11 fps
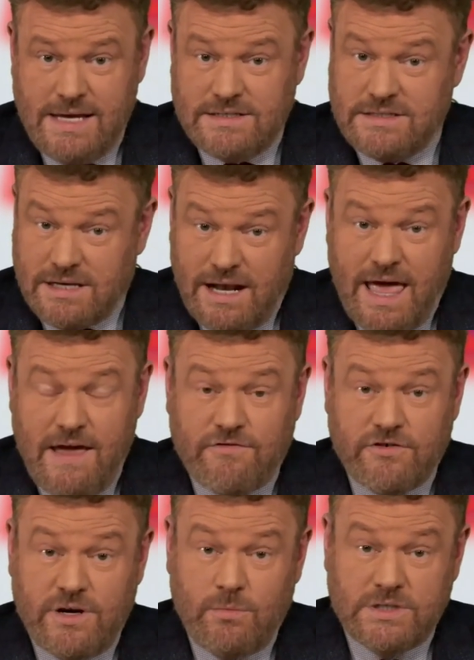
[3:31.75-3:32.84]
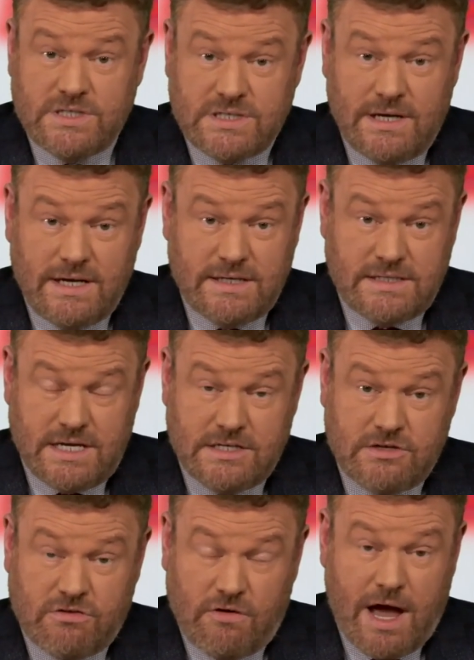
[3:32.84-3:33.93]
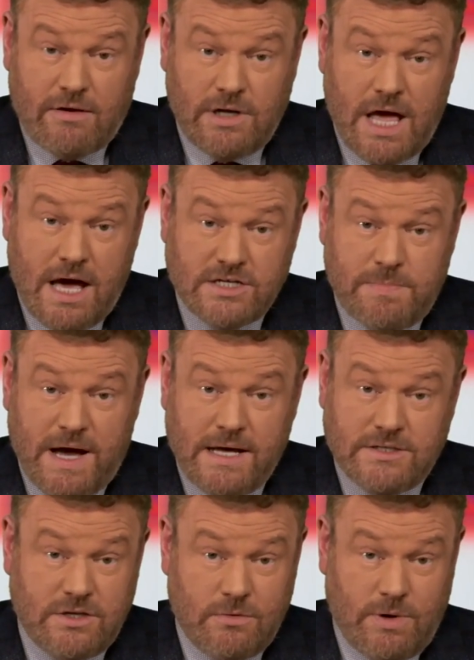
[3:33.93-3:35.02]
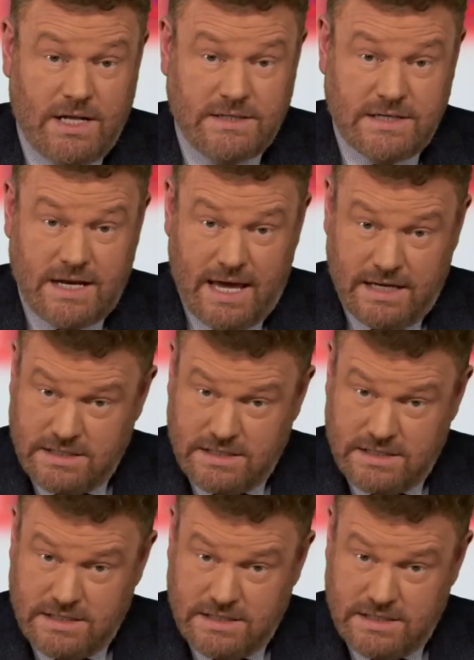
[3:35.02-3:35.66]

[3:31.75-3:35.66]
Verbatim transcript: slavery would still exist throughout large parts of the world today.